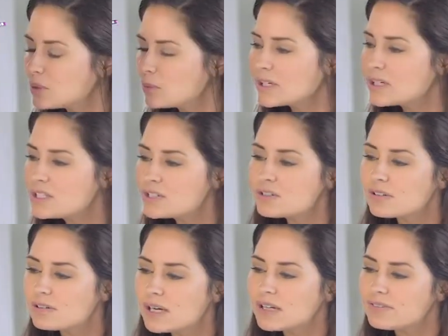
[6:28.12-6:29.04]
but we're going to do
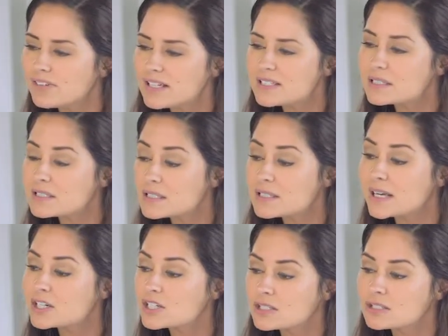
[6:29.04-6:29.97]
my face in
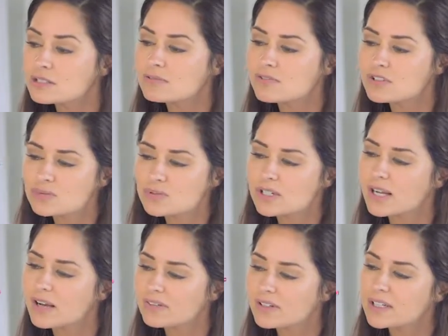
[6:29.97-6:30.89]
sections. So first we're going
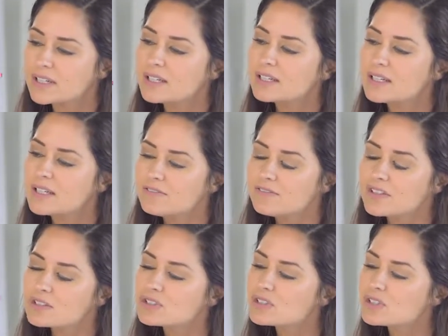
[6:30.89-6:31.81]
to have, it
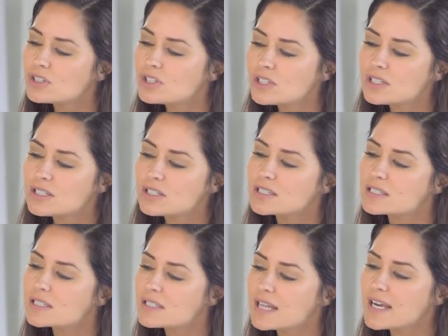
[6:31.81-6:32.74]
feels good,
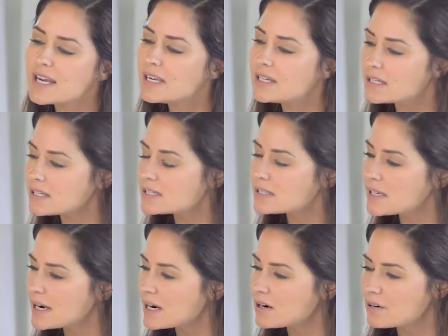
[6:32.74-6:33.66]
it's light, it's
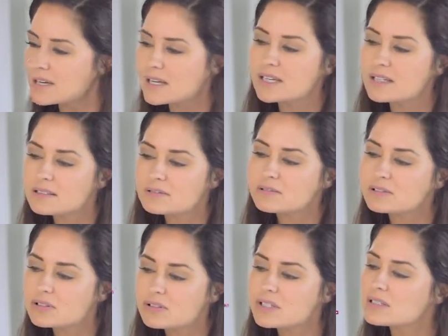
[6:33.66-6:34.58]
airy.
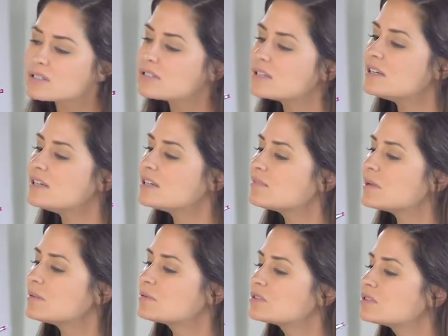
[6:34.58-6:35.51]
To this cheek,
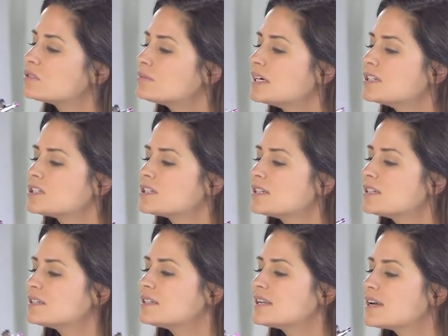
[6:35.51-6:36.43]
maybe we'll do my
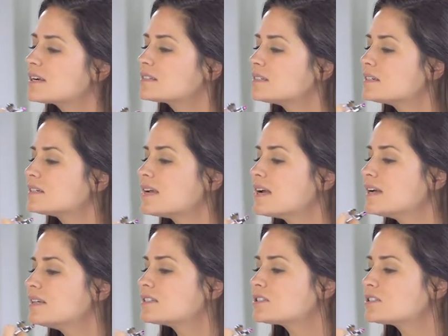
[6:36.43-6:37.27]
chin next. Again,